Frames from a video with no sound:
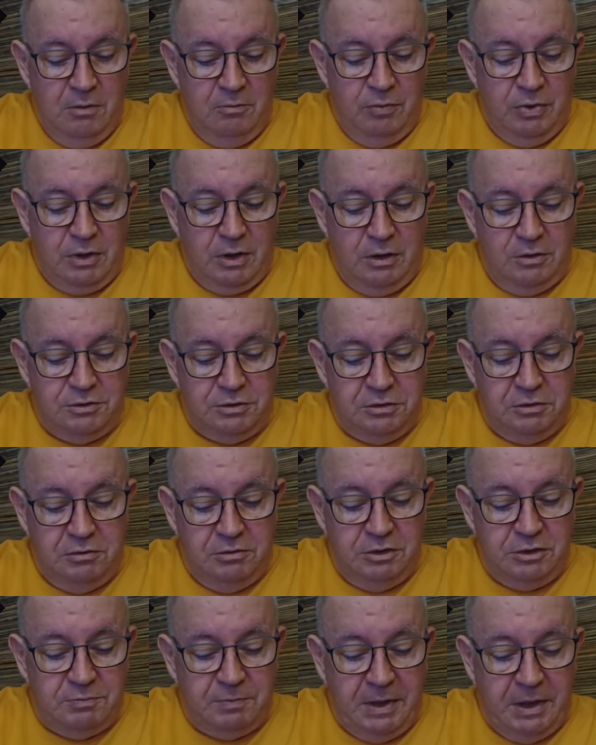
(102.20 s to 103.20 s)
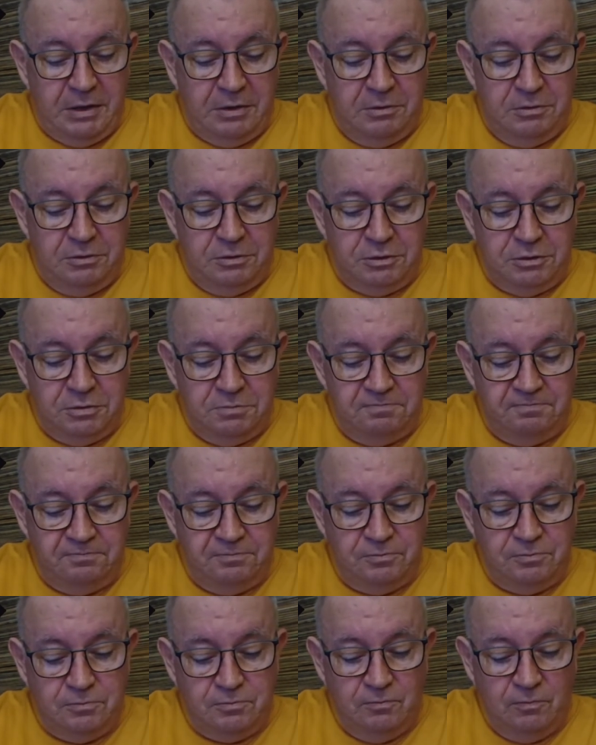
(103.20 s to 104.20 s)
Because these panels,
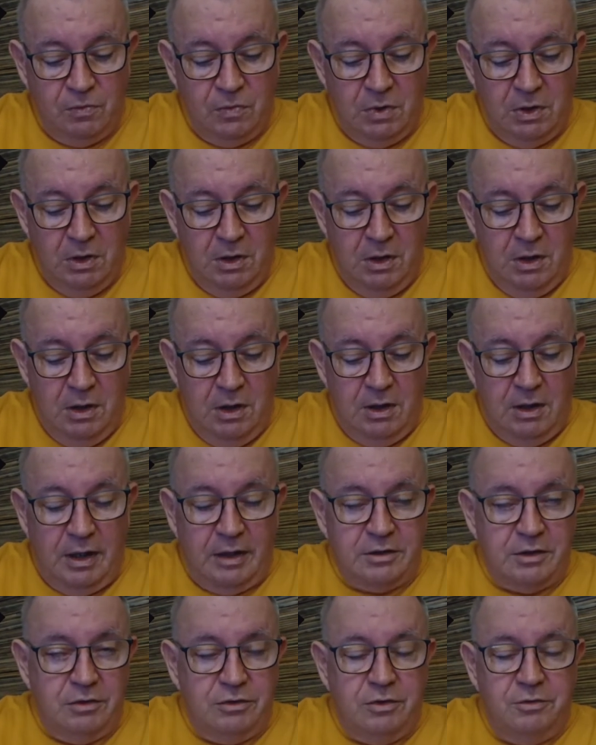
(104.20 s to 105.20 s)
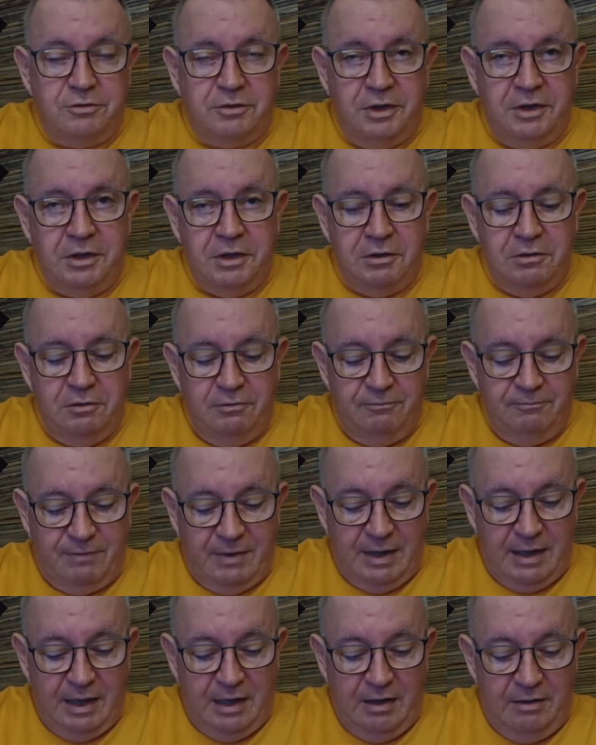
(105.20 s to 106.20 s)
like the
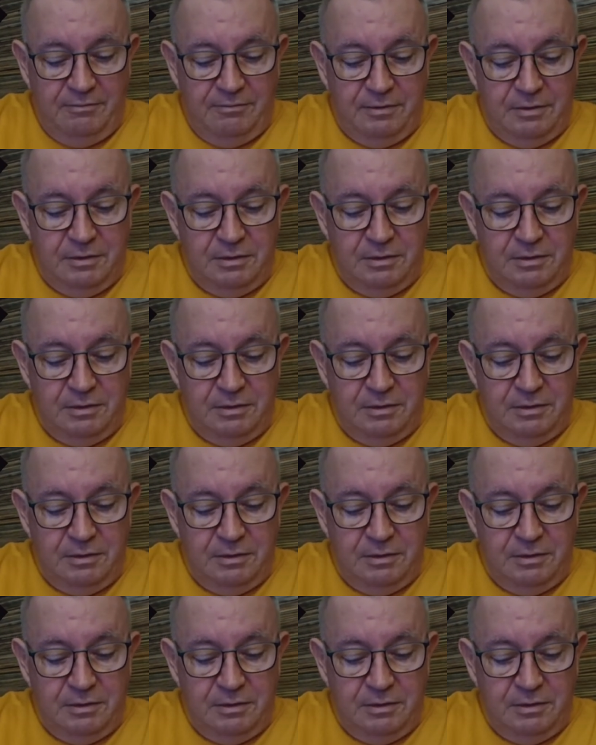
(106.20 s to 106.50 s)
1305,